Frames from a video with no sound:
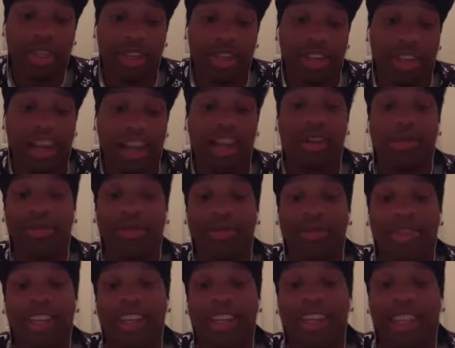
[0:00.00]
Now,
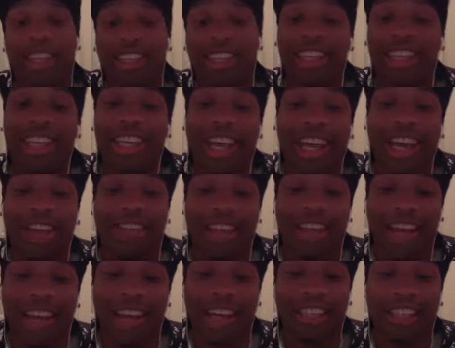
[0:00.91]
another thing I have
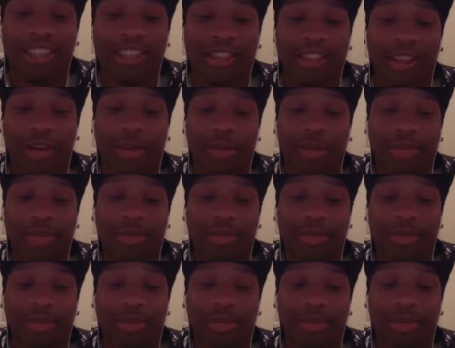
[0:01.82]
to ask though,